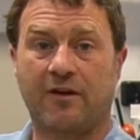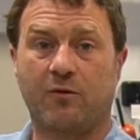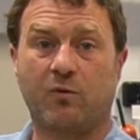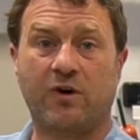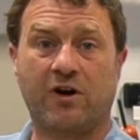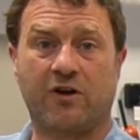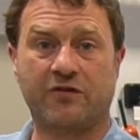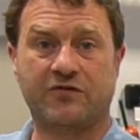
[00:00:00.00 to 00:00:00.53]

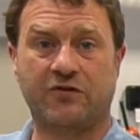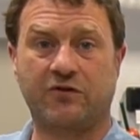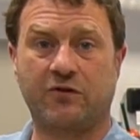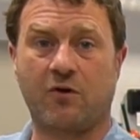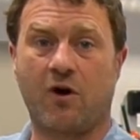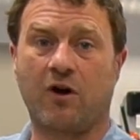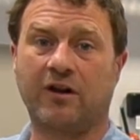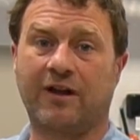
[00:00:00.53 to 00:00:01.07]
We also
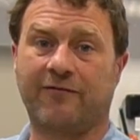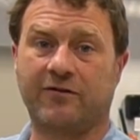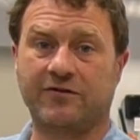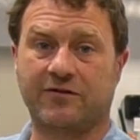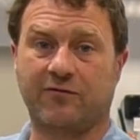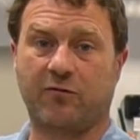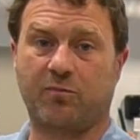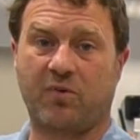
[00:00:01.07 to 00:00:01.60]
do all levels
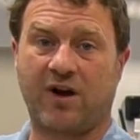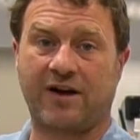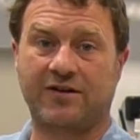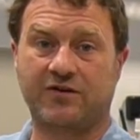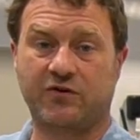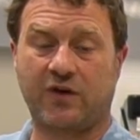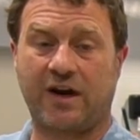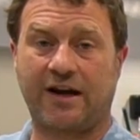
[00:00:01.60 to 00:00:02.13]
of apprentice
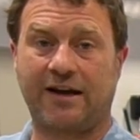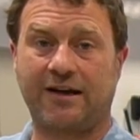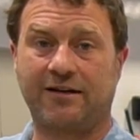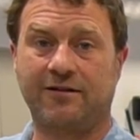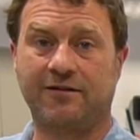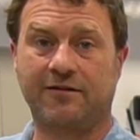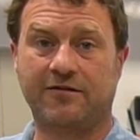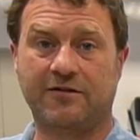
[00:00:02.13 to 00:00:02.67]

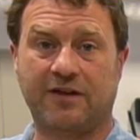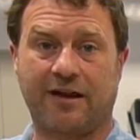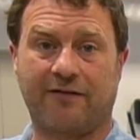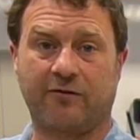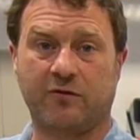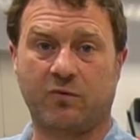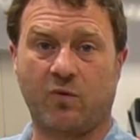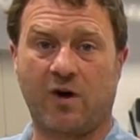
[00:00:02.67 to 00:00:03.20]
training,
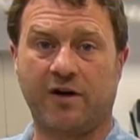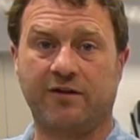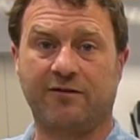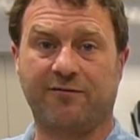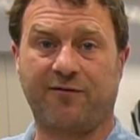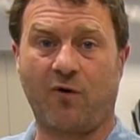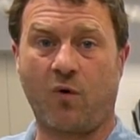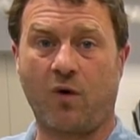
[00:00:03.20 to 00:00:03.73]
levels 1 to
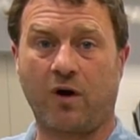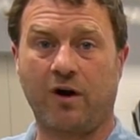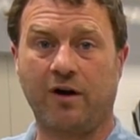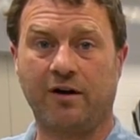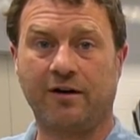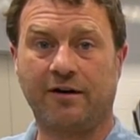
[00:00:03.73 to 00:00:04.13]
4,